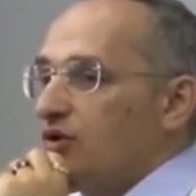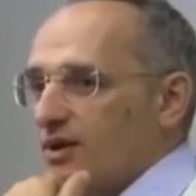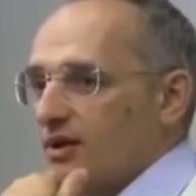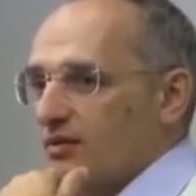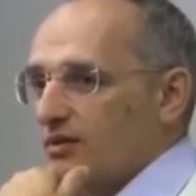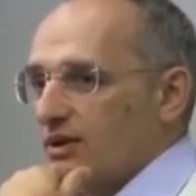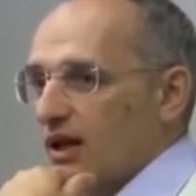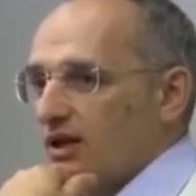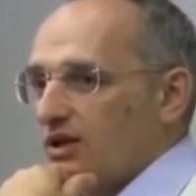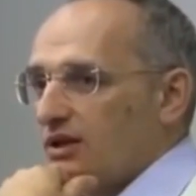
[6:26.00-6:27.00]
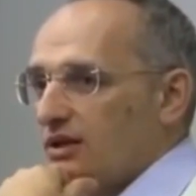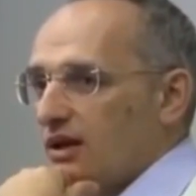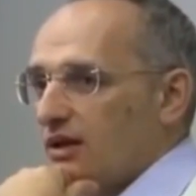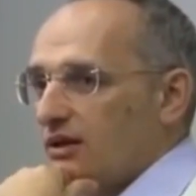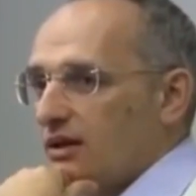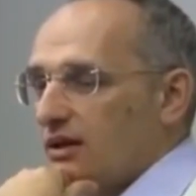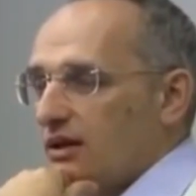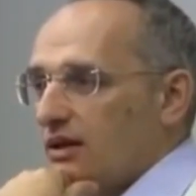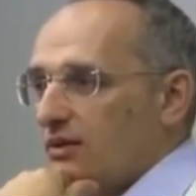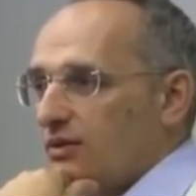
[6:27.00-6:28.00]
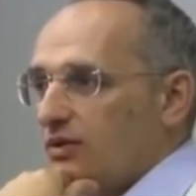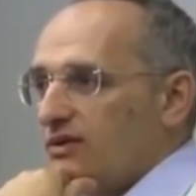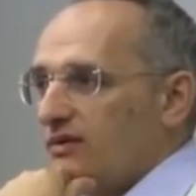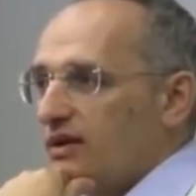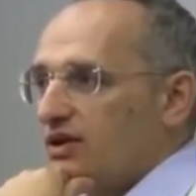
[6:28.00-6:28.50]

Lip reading: This is such a terrible emotional distress.